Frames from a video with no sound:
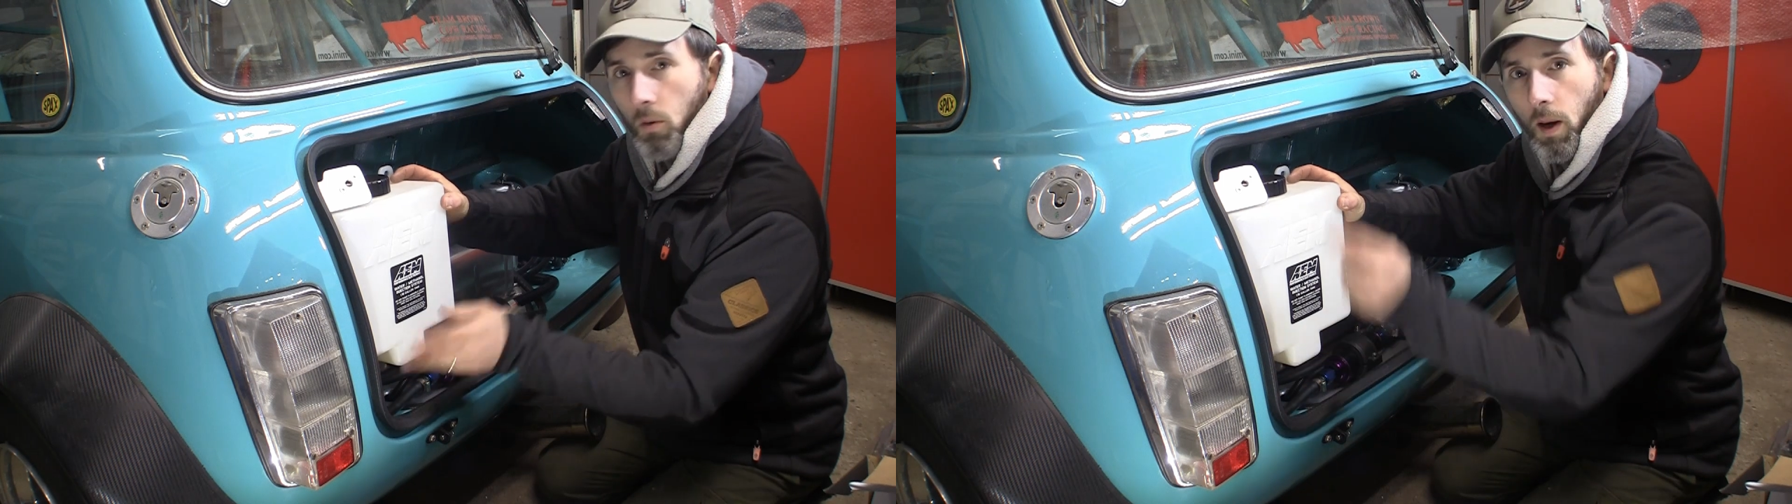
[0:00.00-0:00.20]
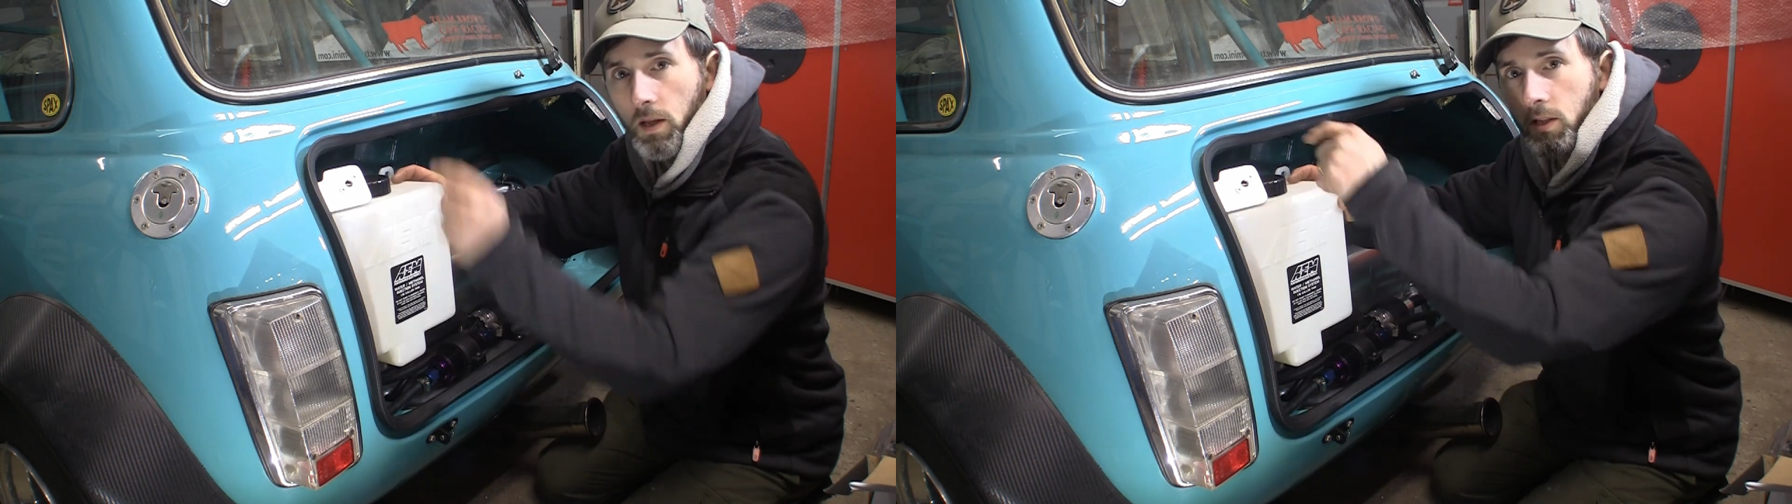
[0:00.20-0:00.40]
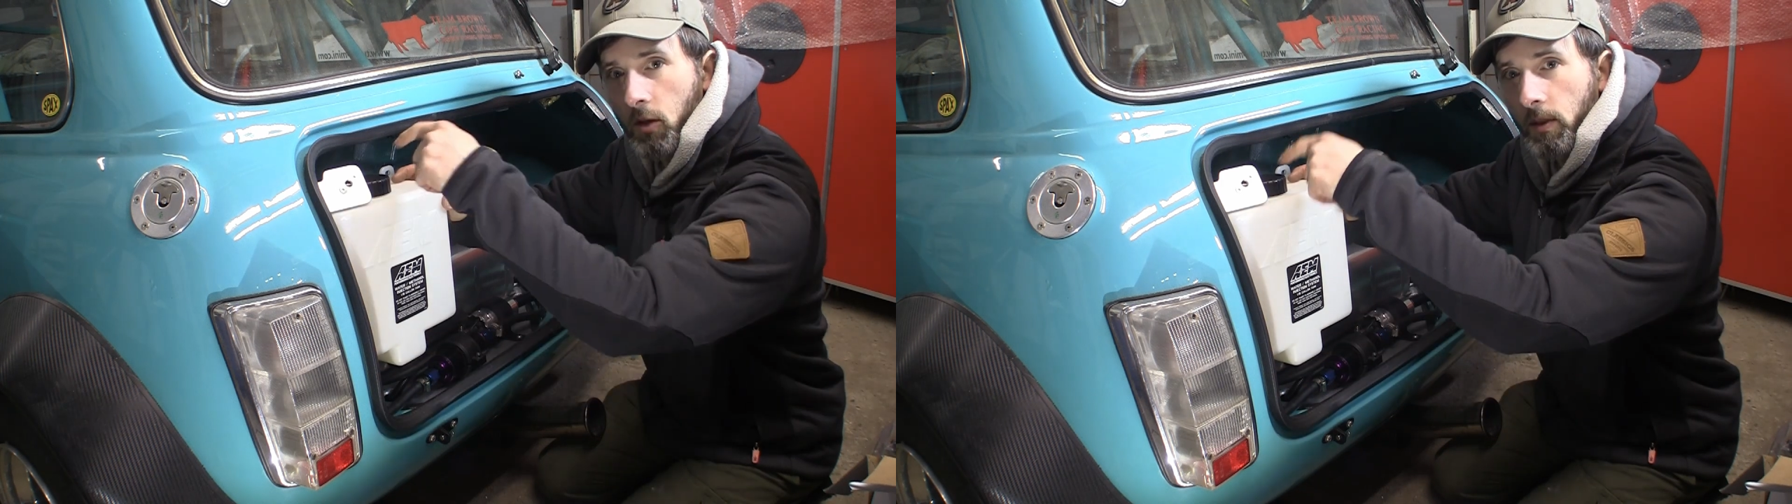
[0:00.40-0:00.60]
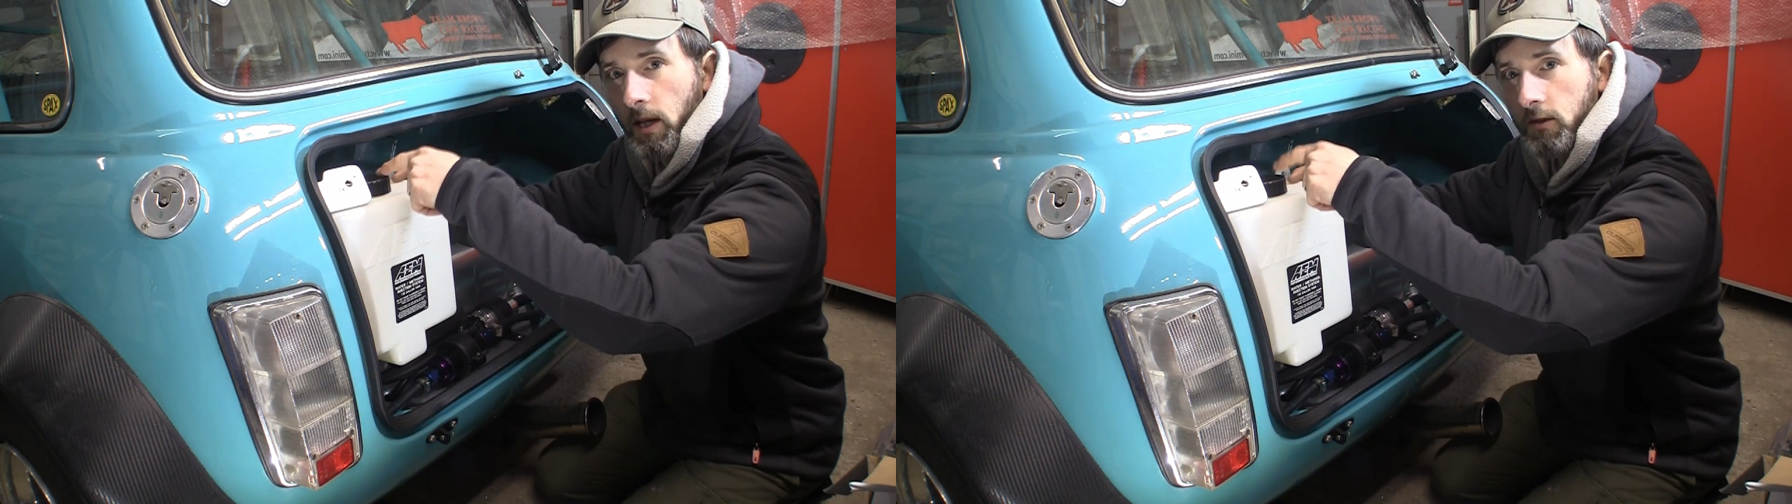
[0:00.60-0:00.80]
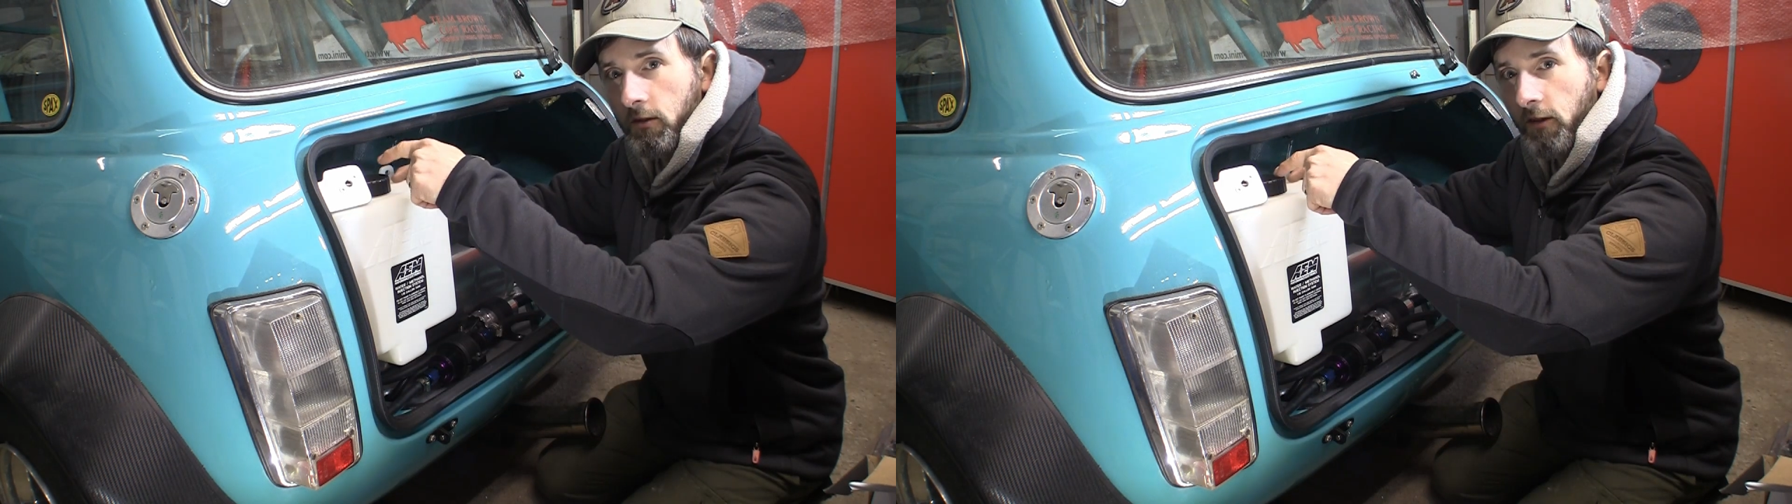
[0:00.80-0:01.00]
while still
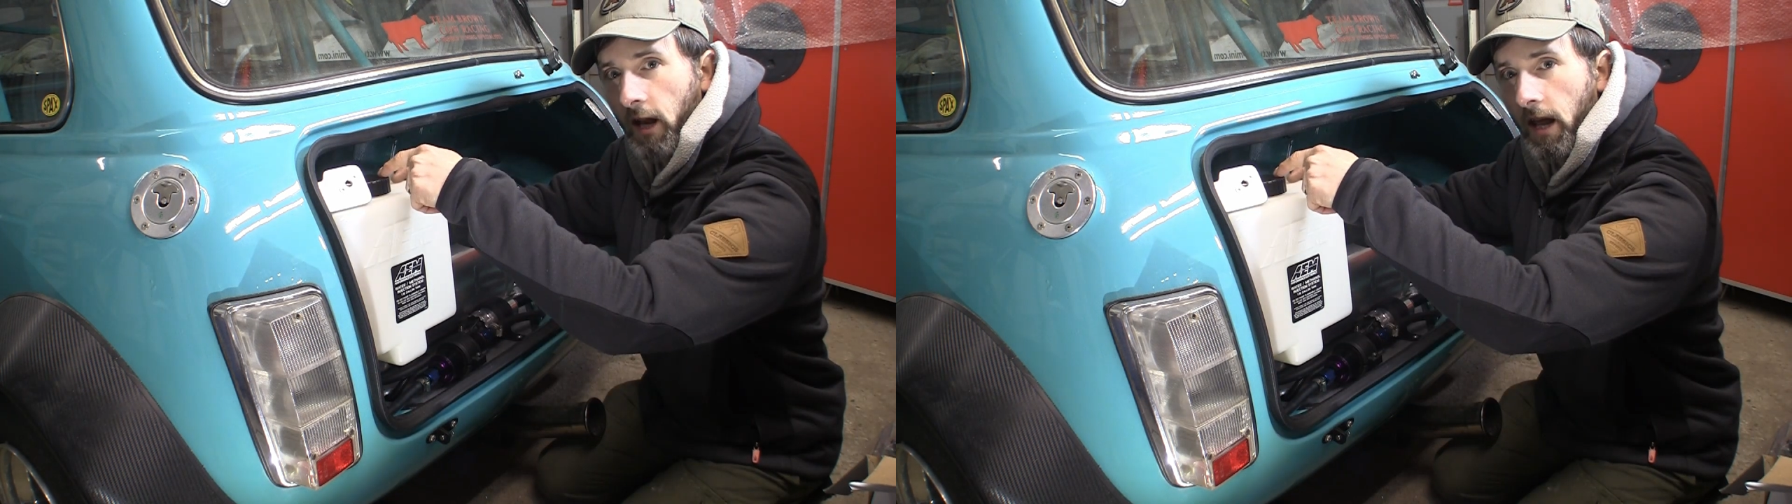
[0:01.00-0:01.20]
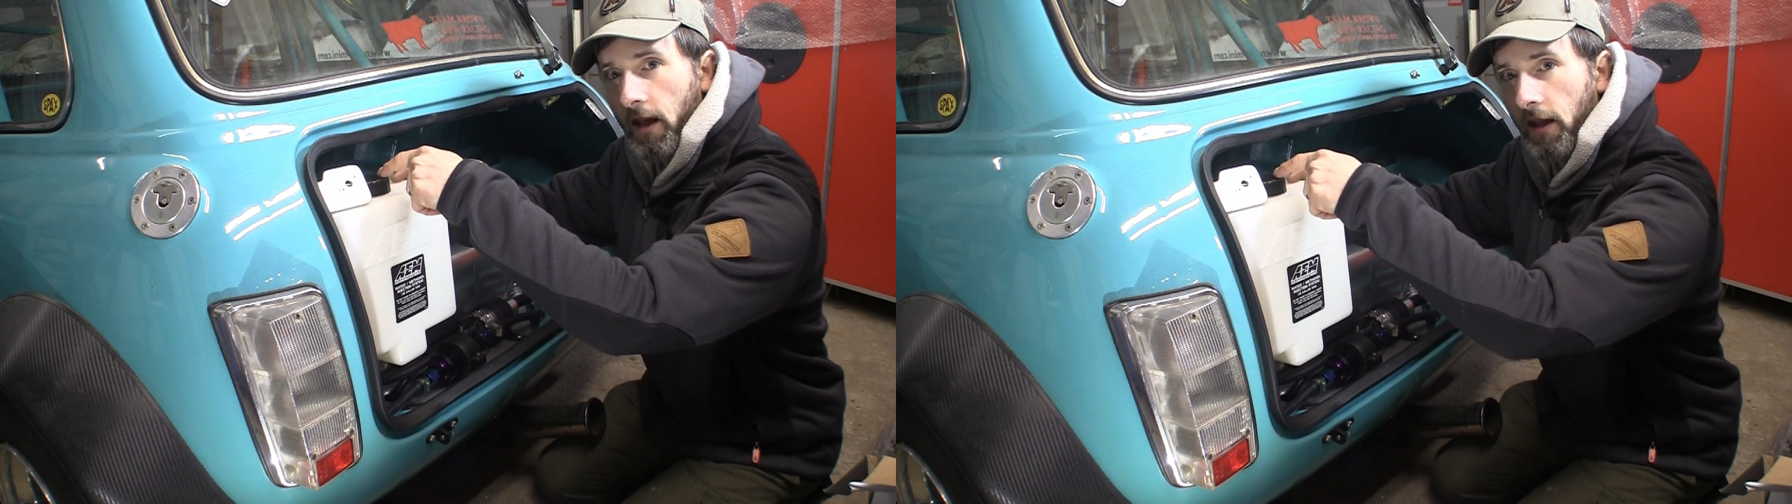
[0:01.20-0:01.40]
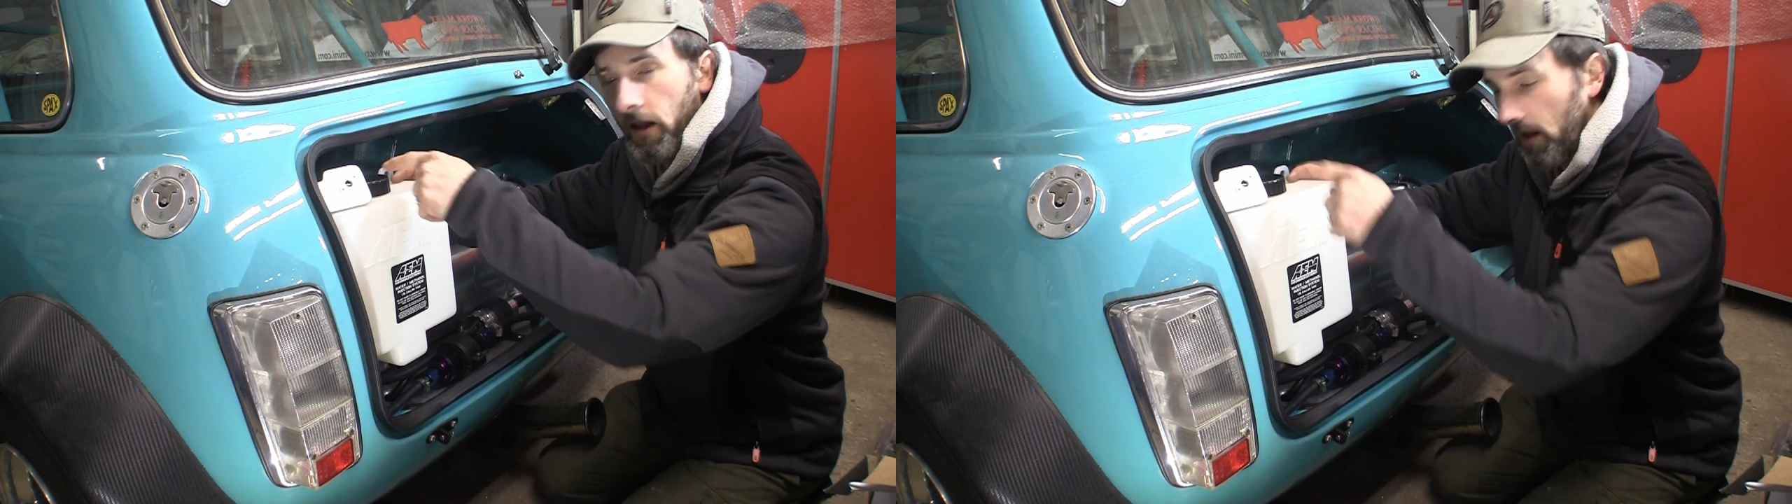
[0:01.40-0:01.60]
being able to fill it.